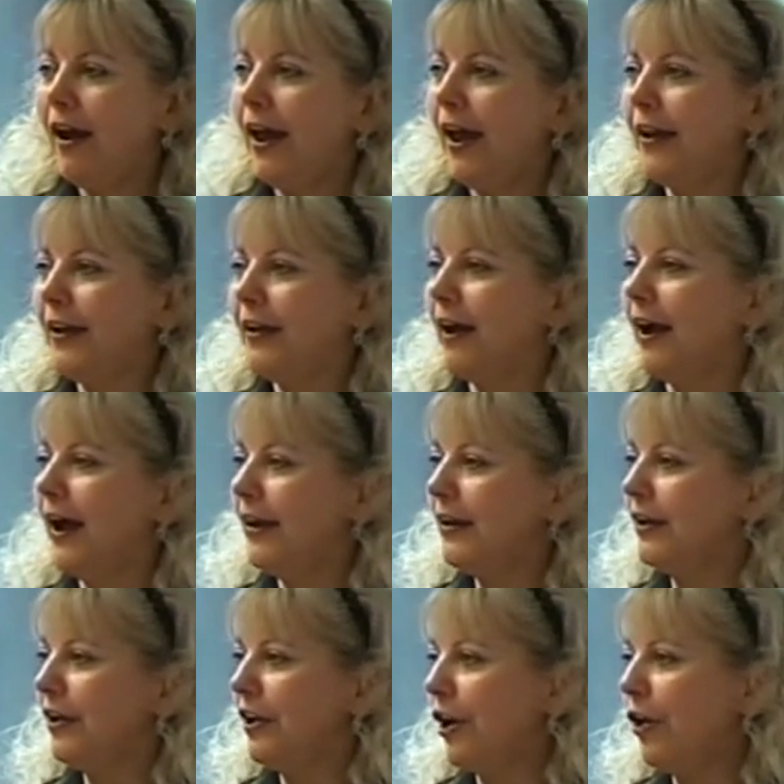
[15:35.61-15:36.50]
And I
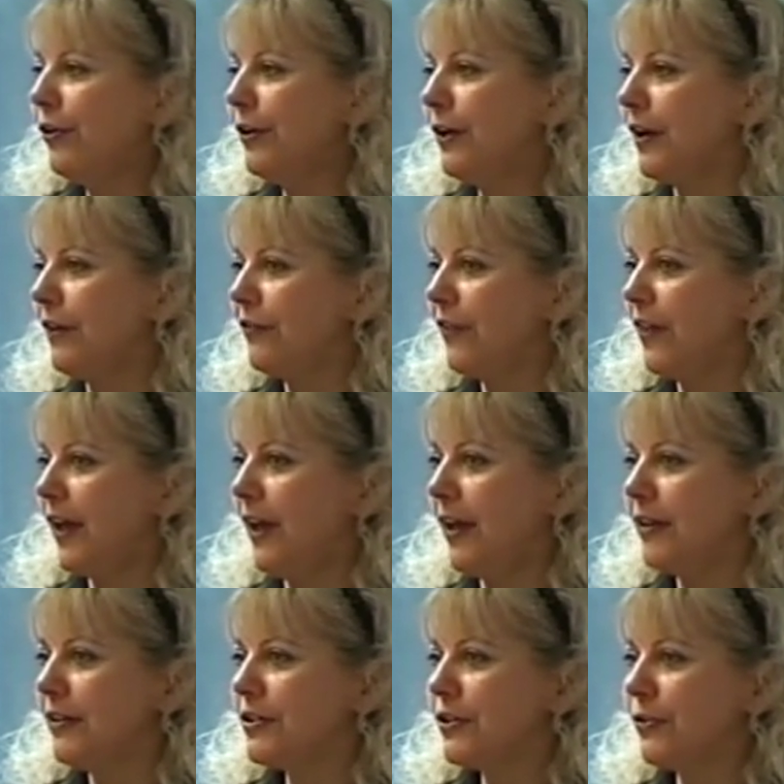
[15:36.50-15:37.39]
didn't know enough
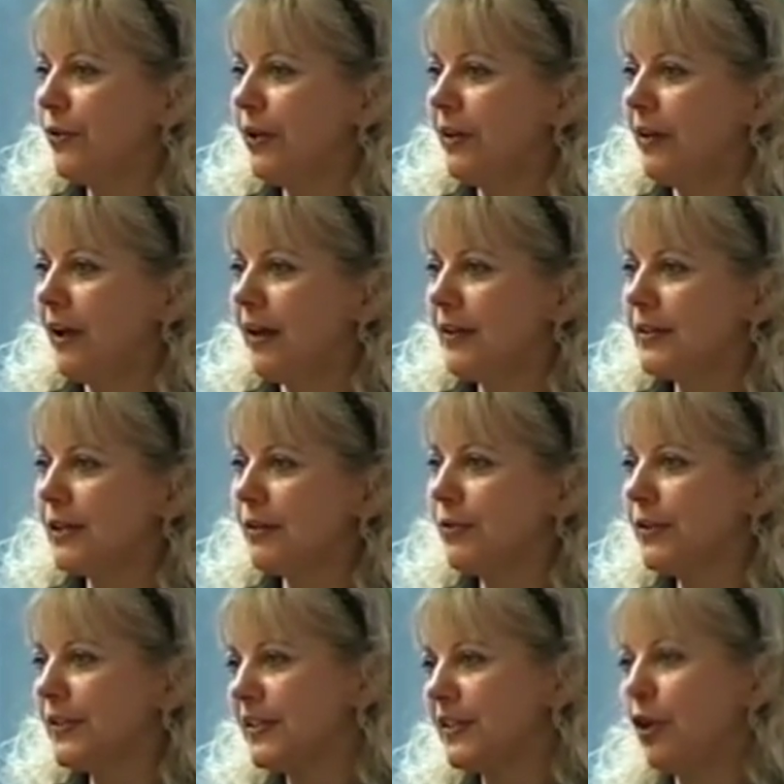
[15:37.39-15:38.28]
then to realize it
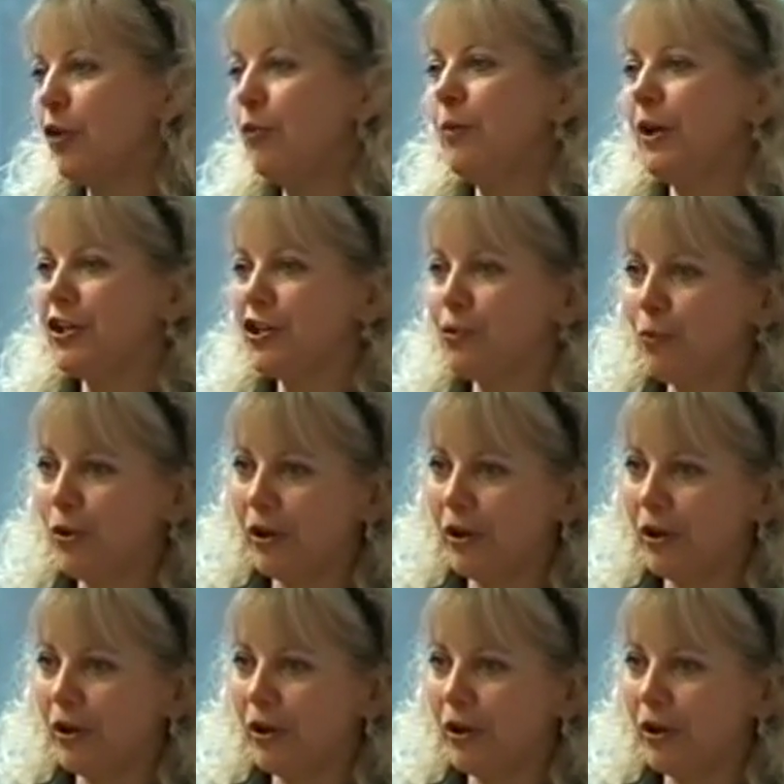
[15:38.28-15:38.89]
was so much more